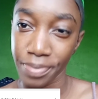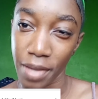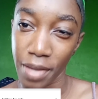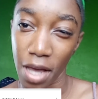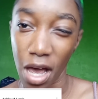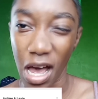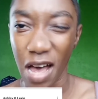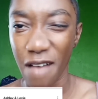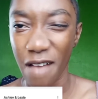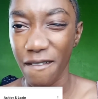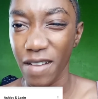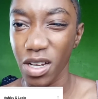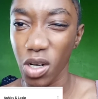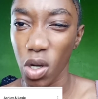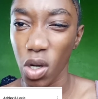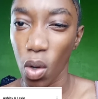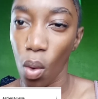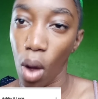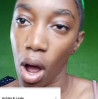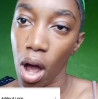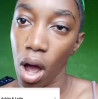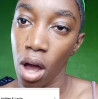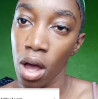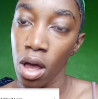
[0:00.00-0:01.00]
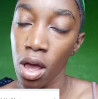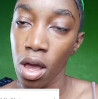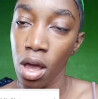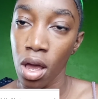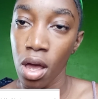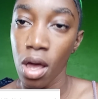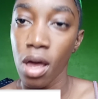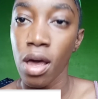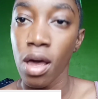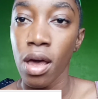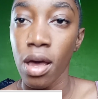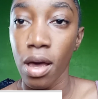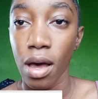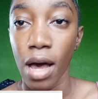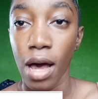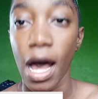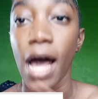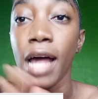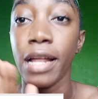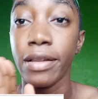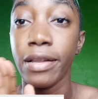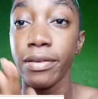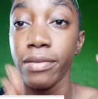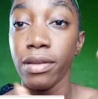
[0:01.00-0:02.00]
half an hour,
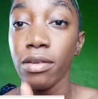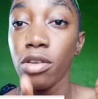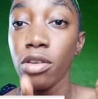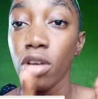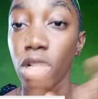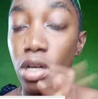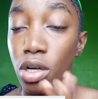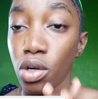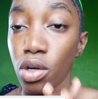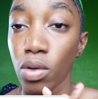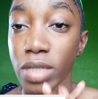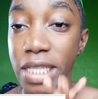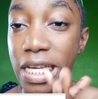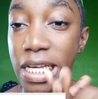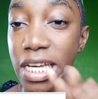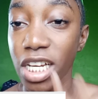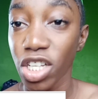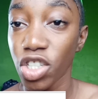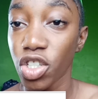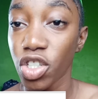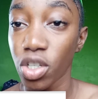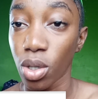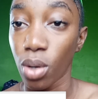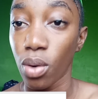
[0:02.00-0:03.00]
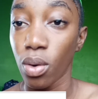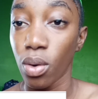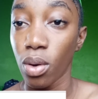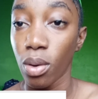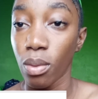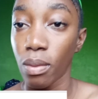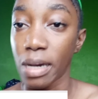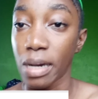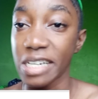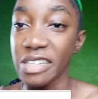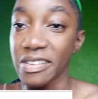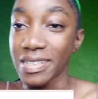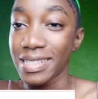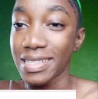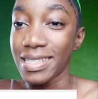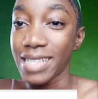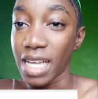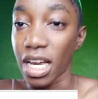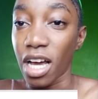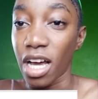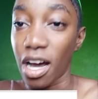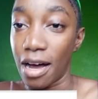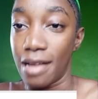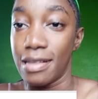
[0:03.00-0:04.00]
and you don't know the intro, I just
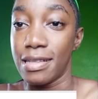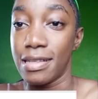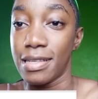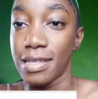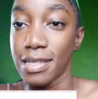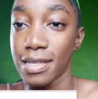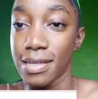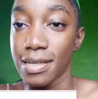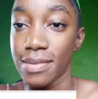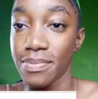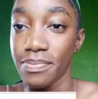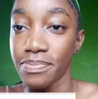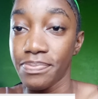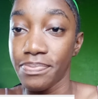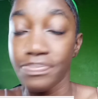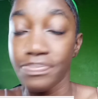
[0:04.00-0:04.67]
seconds.